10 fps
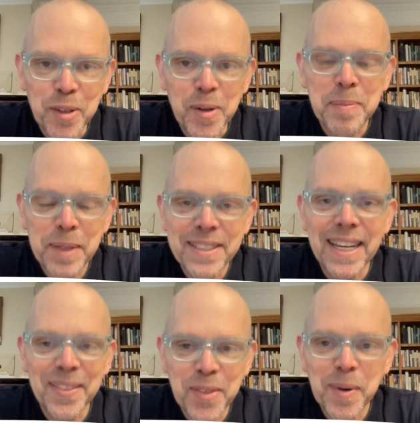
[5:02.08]
agreement to
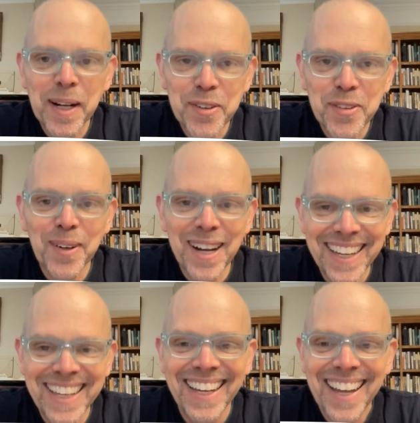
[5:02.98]
end the writer's
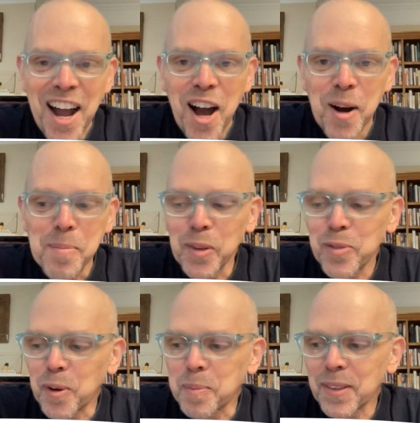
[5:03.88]
strike almost
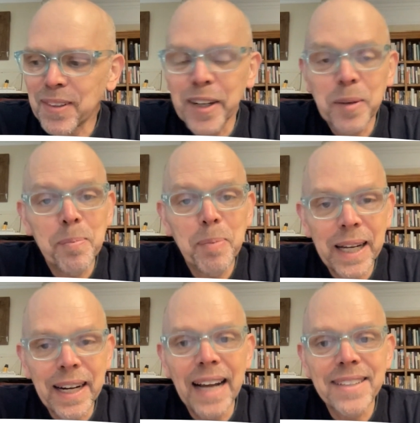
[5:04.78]
4 months later.
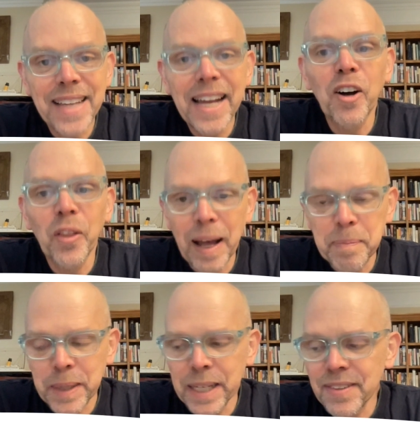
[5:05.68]
But I say all
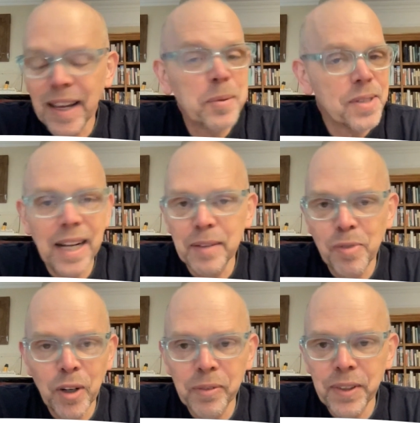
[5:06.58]
that because I was not
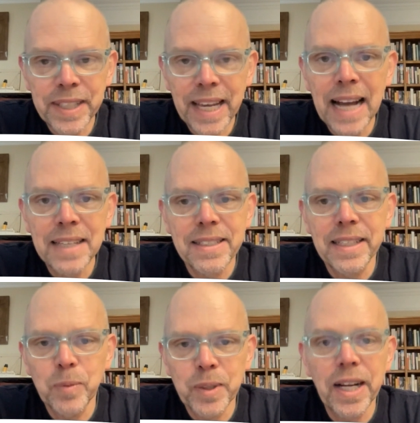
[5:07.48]
involved in
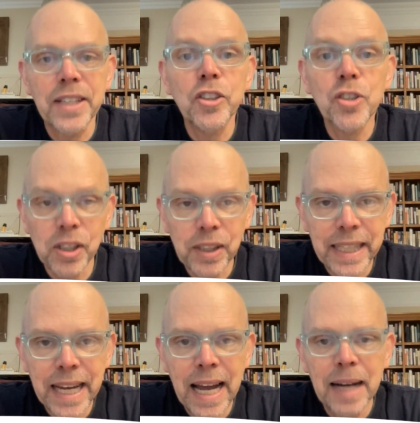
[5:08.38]
casting, which I
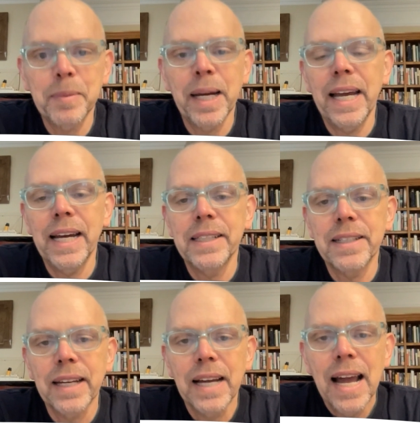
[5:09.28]
usually am.
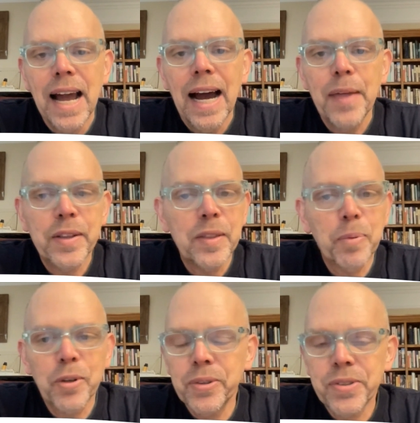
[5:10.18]
And I think the
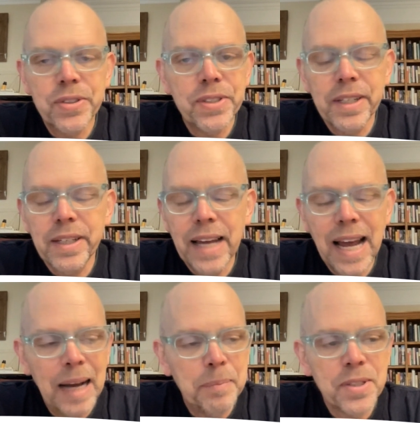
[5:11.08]
producers did an
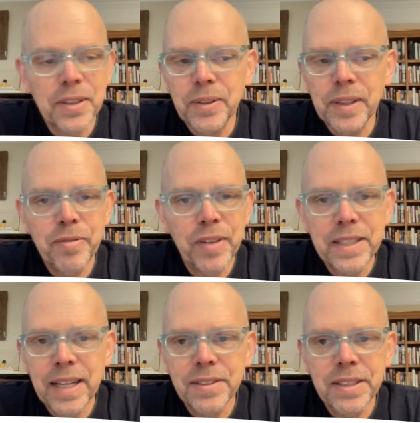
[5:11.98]
absolutely
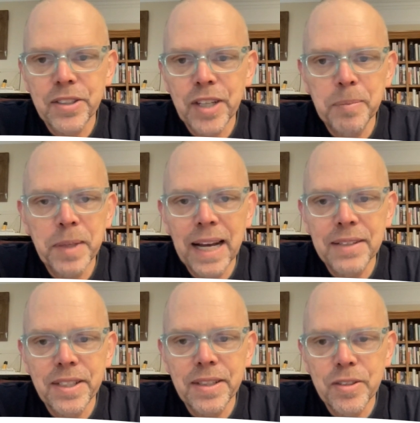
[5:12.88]
fantastic job
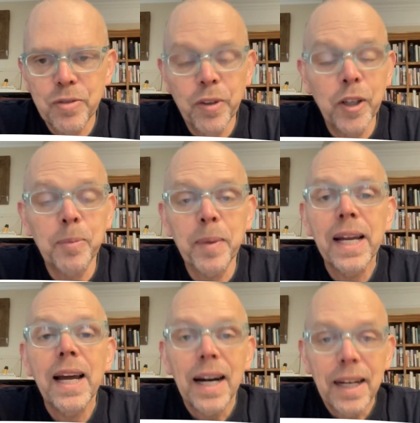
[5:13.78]
casting this film,
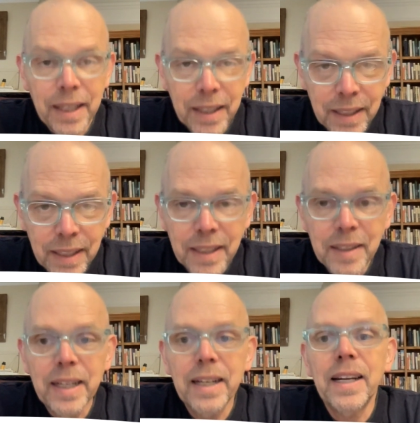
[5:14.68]

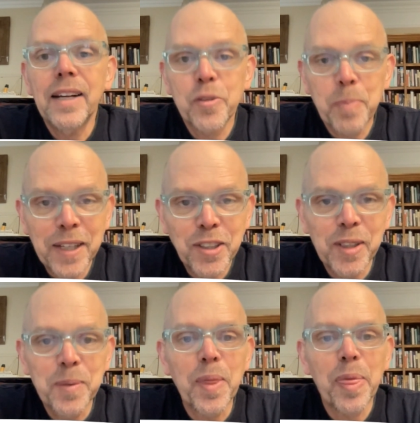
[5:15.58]

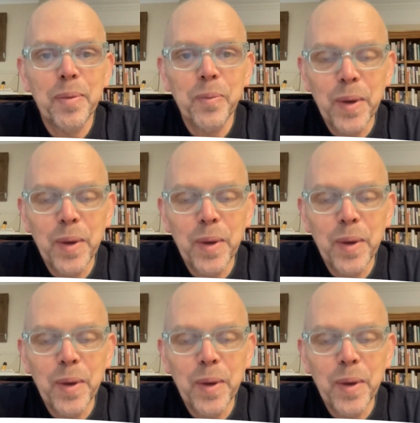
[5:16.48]
especially with